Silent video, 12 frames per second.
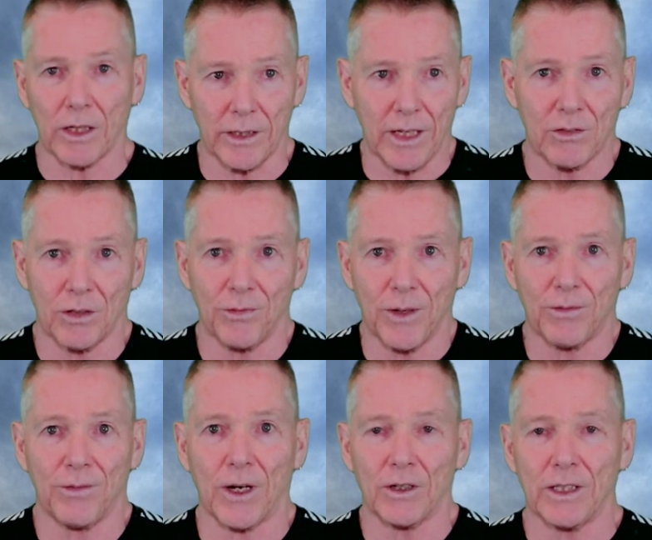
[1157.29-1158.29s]
It needs to fit
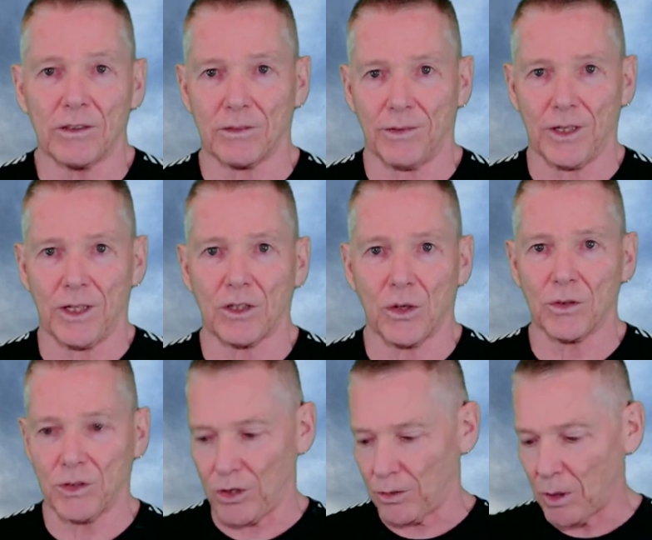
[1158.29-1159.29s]
fairly fairly
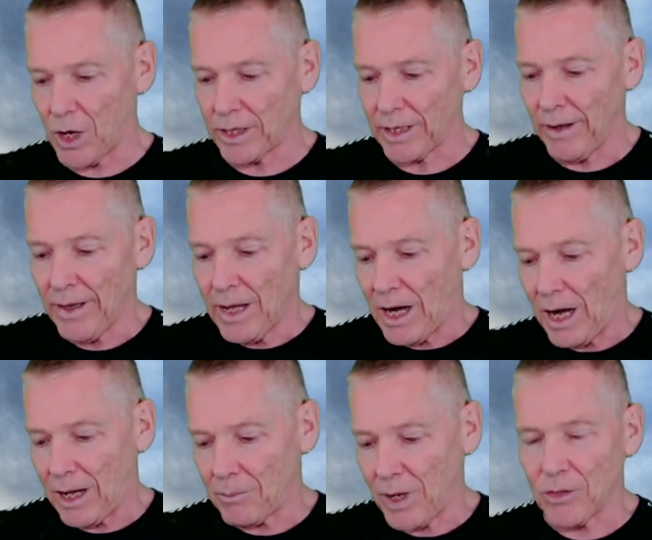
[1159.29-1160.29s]
close to your body,
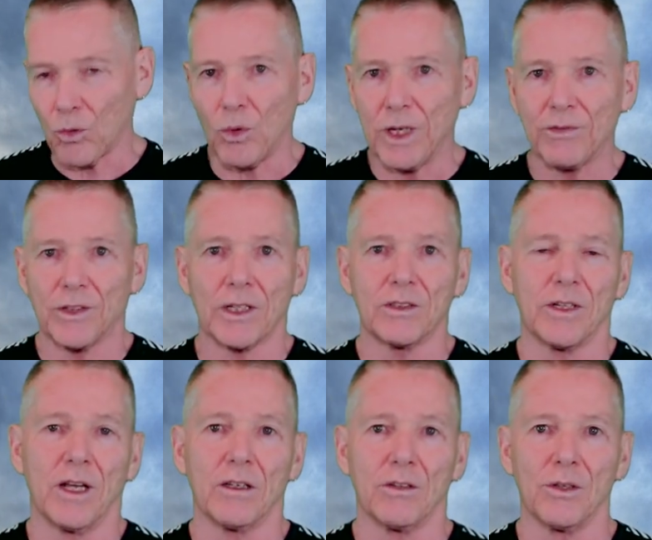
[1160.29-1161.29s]
um, and the weave does
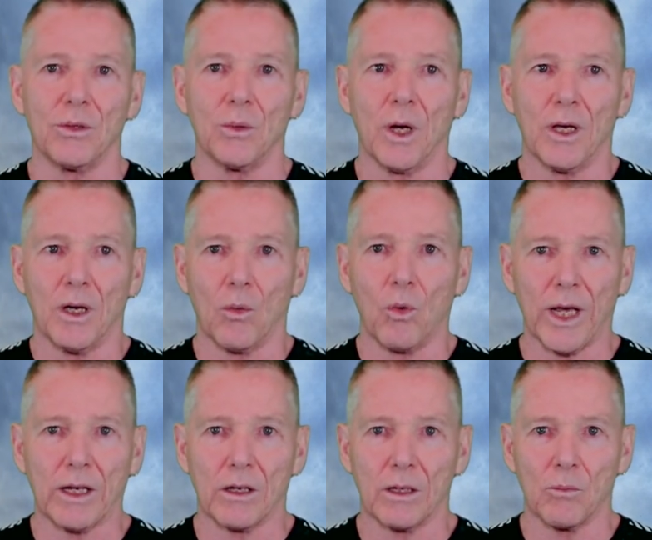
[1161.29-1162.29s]
tend to
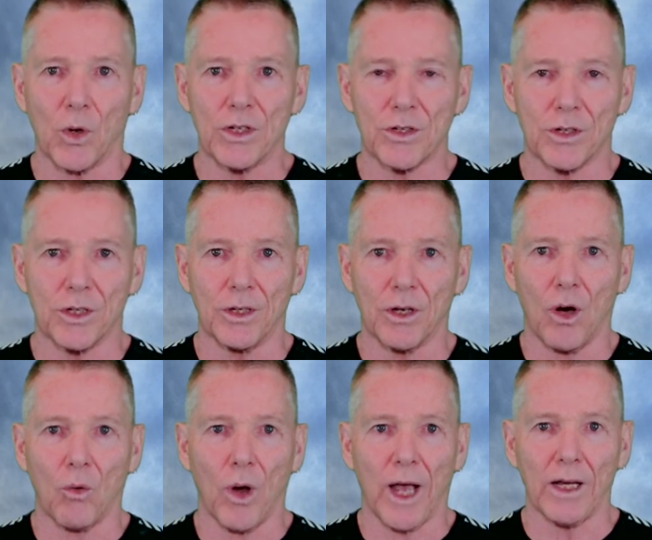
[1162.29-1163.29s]
wick moisture
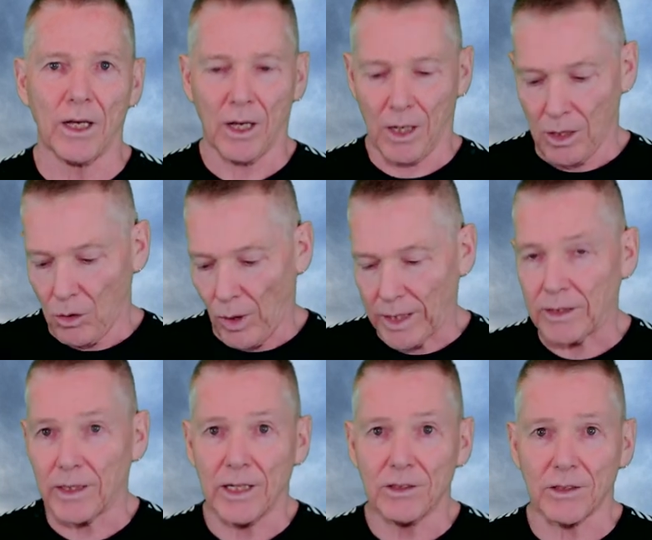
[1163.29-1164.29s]
away
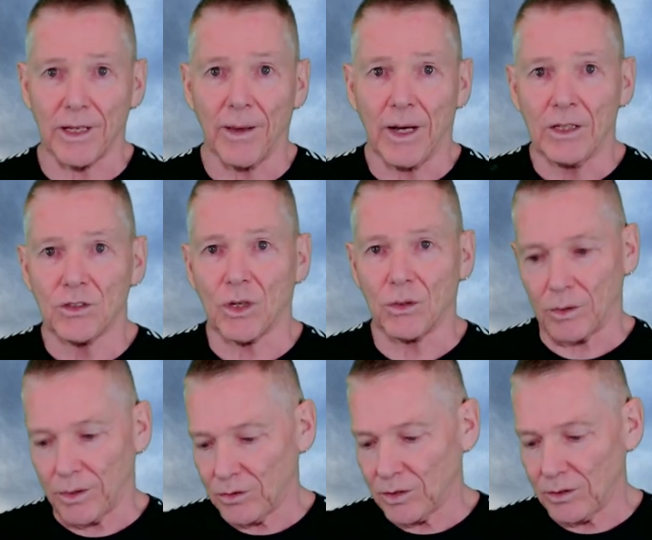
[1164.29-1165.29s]
quite nicely. So
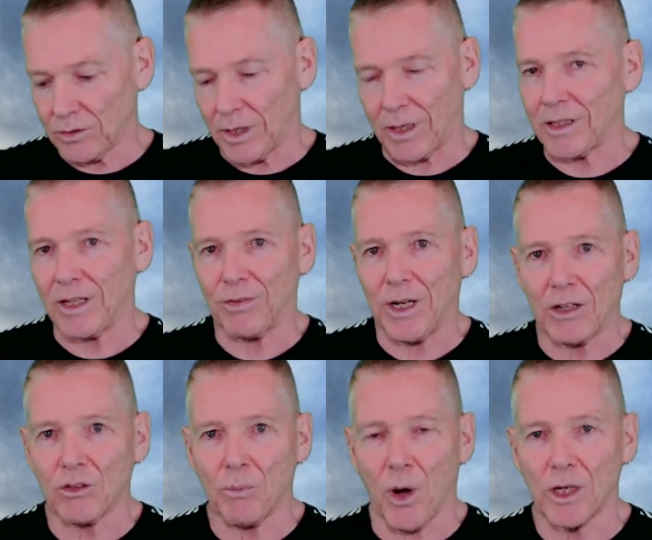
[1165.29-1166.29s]
this is uh, a leaf. It
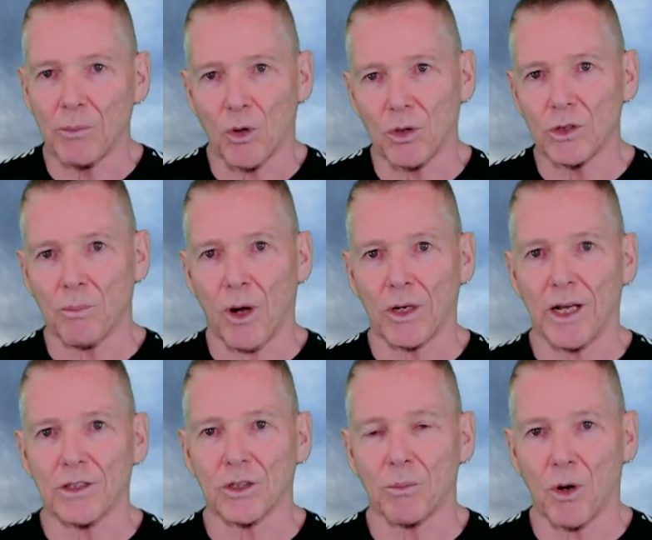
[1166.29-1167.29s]
is a polypro. It's a
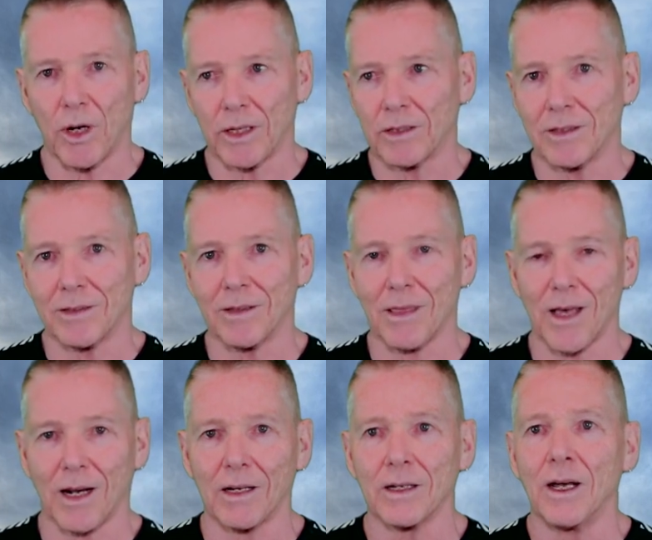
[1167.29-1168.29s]
polyester product. It's
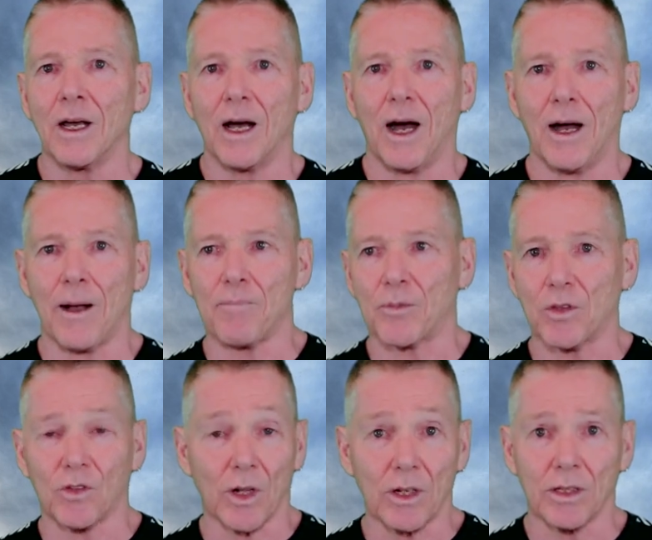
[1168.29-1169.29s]
synthetic. Um,
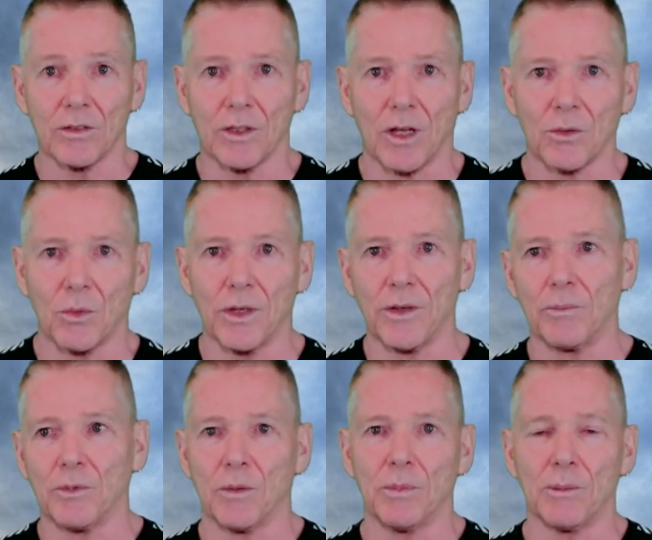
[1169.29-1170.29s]
silk is another one
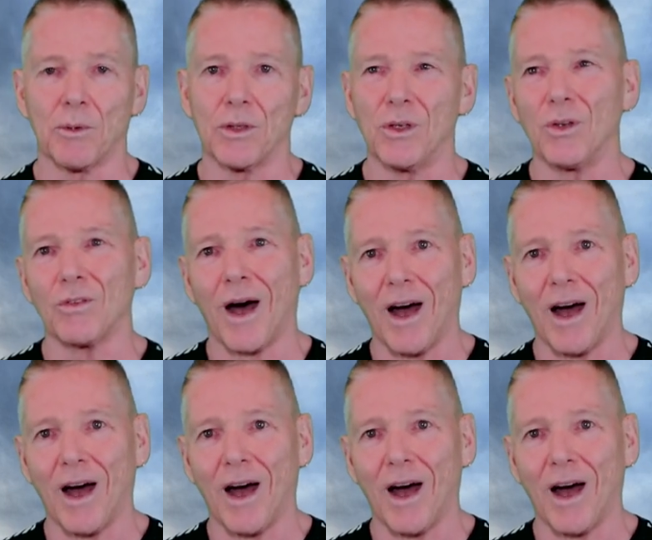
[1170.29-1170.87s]
that some people use.